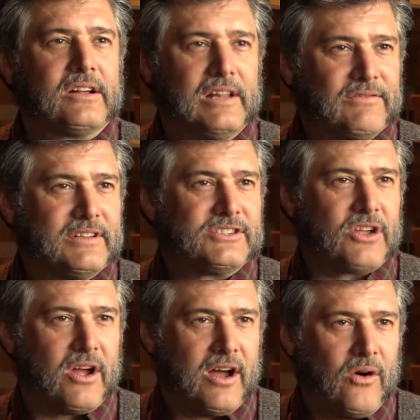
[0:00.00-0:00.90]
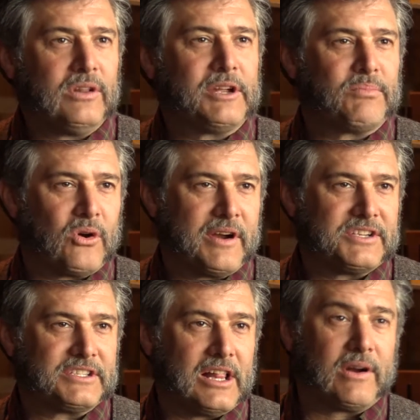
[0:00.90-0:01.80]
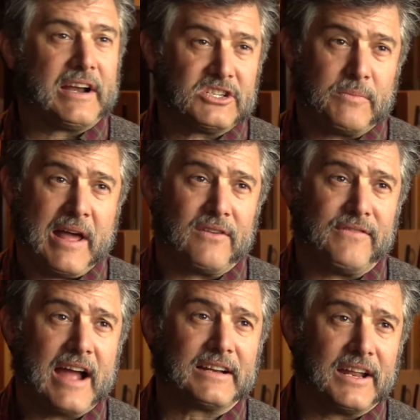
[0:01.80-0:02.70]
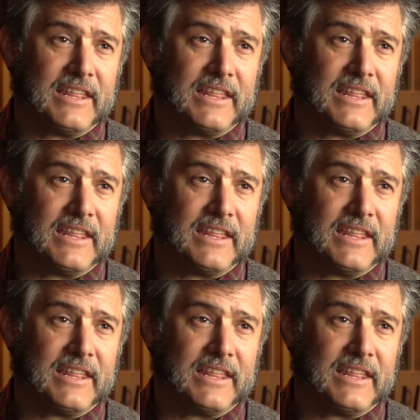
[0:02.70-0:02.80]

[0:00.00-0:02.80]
Cleveland's only brewery distillery, and as a matter of fact, I